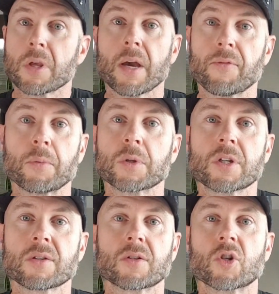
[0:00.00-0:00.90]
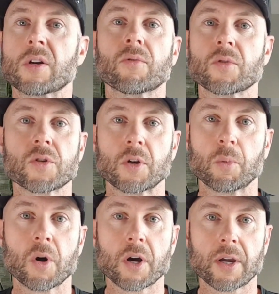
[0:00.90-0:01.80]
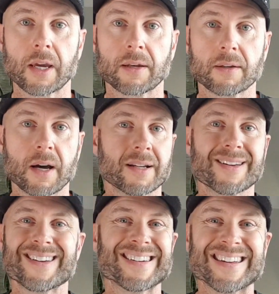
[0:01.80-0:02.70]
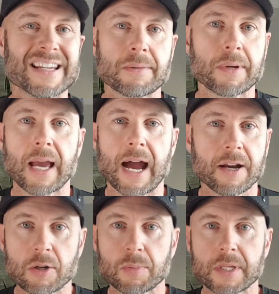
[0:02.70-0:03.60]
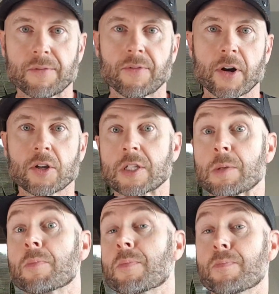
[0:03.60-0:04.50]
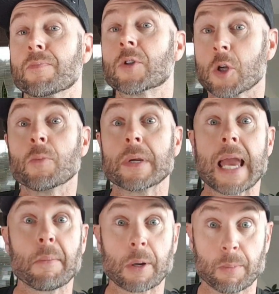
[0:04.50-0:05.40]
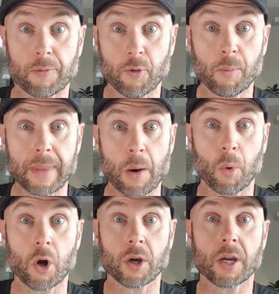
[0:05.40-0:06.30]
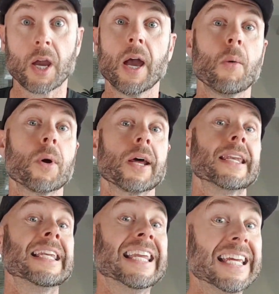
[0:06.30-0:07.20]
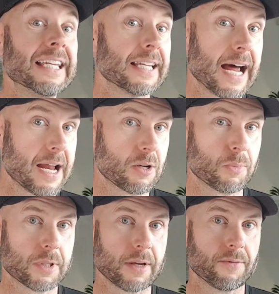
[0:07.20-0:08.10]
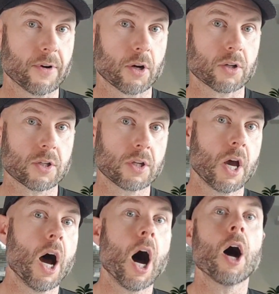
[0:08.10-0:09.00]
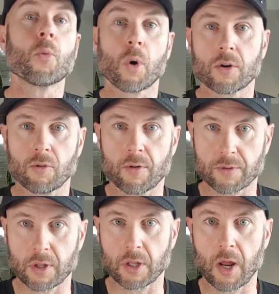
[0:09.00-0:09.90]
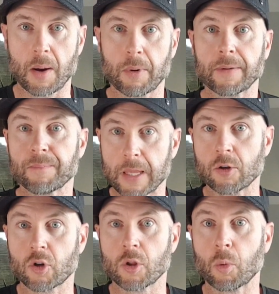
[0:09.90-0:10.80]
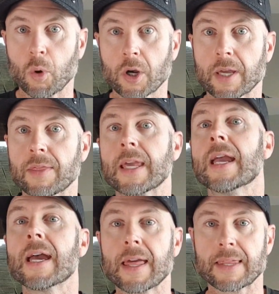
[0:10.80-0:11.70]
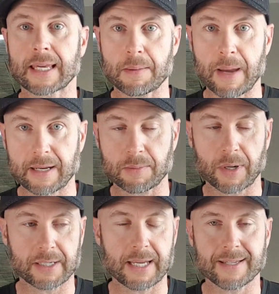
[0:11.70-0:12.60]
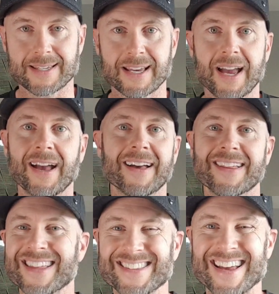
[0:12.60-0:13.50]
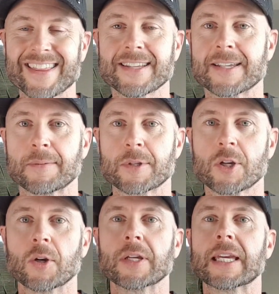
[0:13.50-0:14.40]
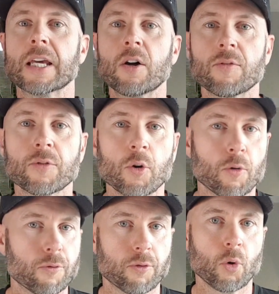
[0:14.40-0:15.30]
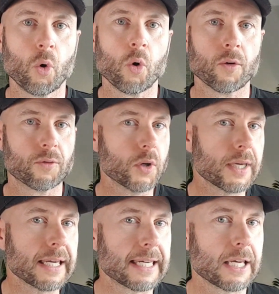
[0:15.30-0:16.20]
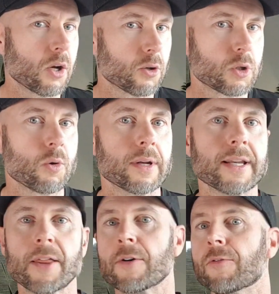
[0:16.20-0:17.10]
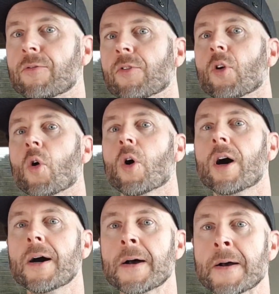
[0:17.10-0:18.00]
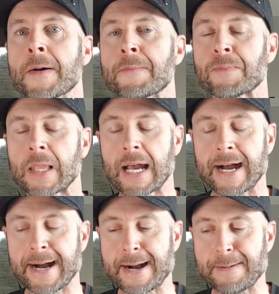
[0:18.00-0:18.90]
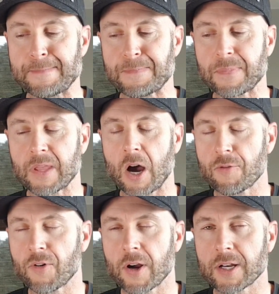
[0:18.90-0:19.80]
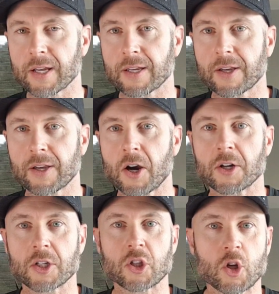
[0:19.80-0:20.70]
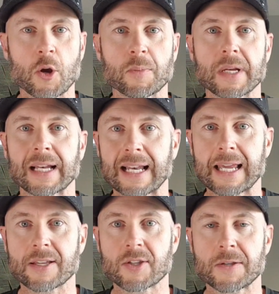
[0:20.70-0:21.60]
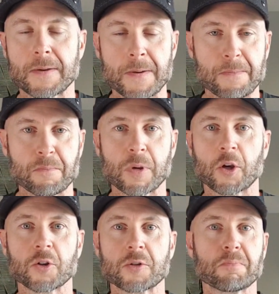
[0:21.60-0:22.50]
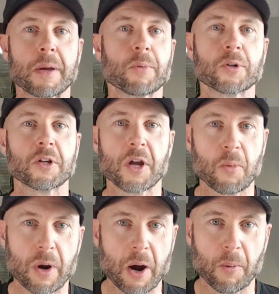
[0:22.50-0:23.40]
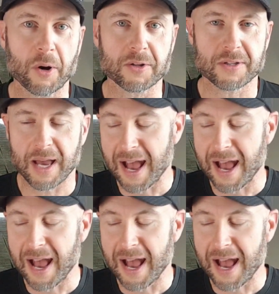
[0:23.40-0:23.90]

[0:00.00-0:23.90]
if it was just general sort of work and I didn't need to be 100% focused to be able to perform that work, when I needed 100% focus, I'd wander off to the library and do the work in there and then come back to my desk. That's the other tip too. Get off your floor. If you can get onto another floor, I find I got disturbed less because people didn't know where I was.